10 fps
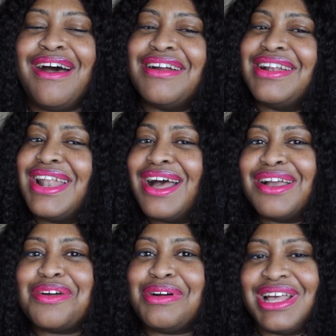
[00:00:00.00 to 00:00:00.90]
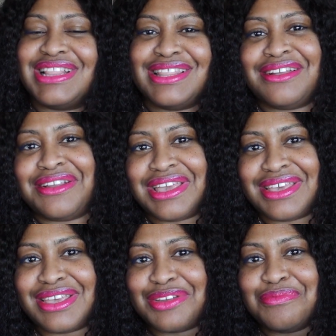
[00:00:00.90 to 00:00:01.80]
are not quite there
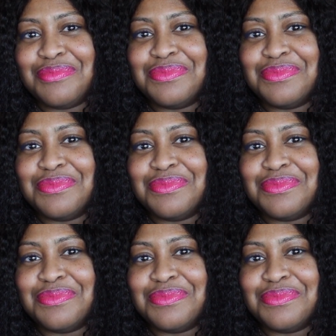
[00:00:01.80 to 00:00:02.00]
yet?